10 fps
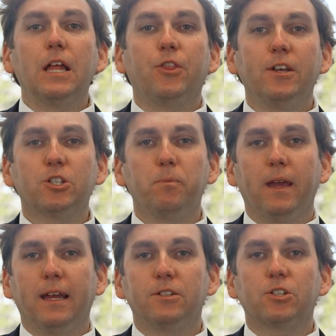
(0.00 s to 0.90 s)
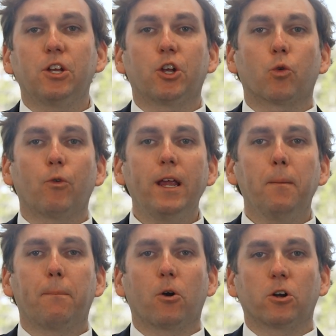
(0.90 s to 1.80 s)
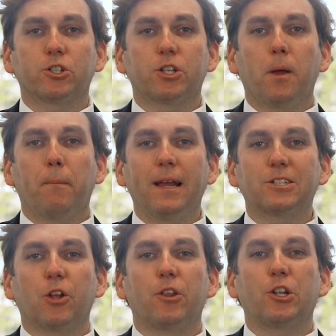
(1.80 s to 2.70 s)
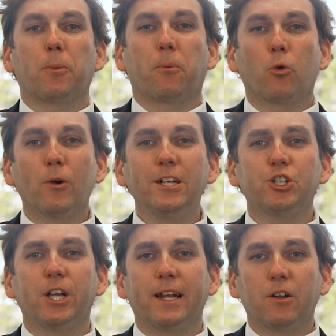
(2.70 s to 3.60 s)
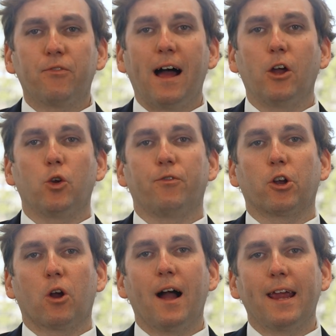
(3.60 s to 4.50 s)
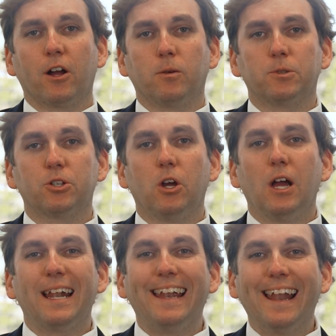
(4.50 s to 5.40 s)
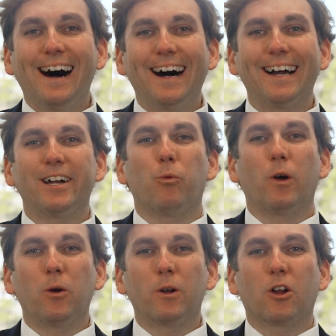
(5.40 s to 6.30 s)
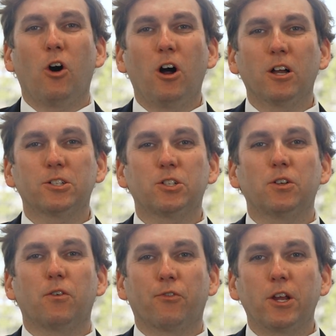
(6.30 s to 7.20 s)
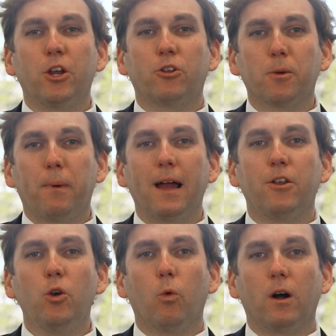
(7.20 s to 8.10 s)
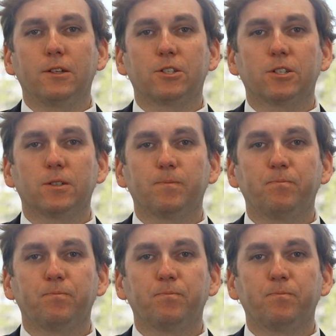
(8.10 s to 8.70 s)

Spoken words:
This means you're reimbursed based on the depreciated value of your items, not what it would cost for you to buy new ones.